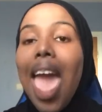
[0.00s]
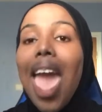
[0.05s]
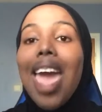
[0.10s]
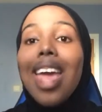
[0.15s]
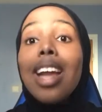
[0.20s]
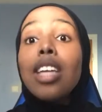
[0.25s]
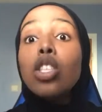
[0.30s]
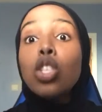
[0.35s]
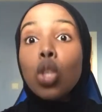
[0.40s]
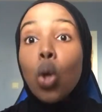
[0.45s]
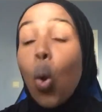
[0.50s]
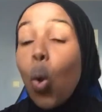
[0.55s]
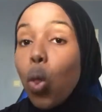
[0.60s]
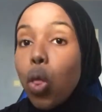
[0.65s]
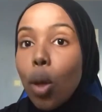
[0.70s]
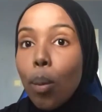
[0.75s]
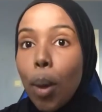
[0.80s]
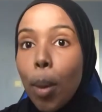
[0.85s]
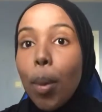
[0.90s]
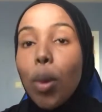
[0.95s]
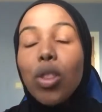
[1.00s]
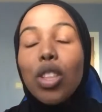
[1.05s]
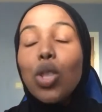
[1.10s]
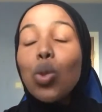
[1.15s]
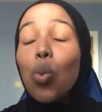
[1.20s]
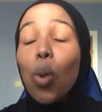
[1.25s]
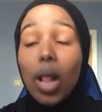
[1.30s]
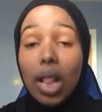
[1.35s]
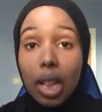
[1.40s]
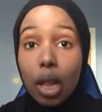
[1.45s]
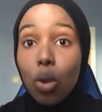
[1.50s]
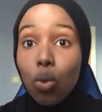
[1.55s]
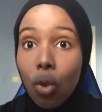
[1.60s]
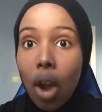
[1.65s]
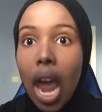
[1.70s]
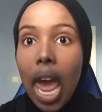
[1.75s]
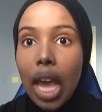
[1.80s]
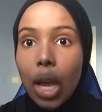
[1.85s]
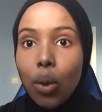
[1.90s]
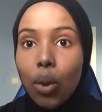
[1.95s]
And I told them about this while
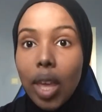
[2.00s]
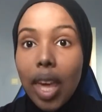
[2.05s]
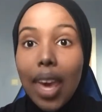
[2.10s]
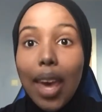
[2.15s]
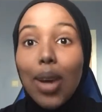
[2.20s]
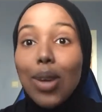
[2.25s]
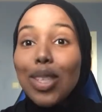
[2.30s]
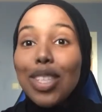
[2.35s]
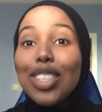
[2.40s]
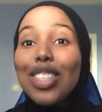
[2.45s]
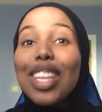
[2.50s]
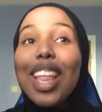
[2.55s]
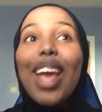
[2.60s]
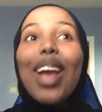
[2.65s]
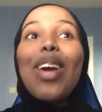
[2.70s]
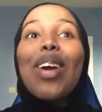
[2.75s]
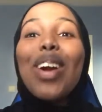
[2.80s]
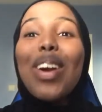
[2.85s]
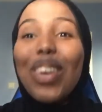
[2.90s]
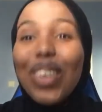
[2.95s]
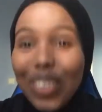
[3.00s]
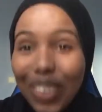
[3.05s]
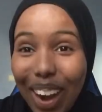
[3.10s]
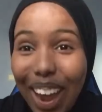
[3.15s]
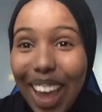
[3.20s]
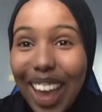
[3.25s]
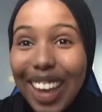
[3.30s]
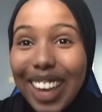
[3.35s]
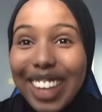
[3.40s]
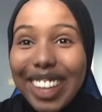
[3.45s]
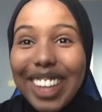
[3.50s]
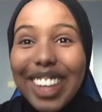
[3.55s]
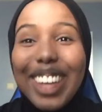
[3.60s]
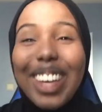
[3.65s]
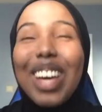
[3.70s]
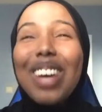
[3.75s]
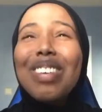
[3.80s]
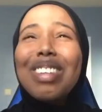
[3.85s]
crying, okay? I was like crying. Like, I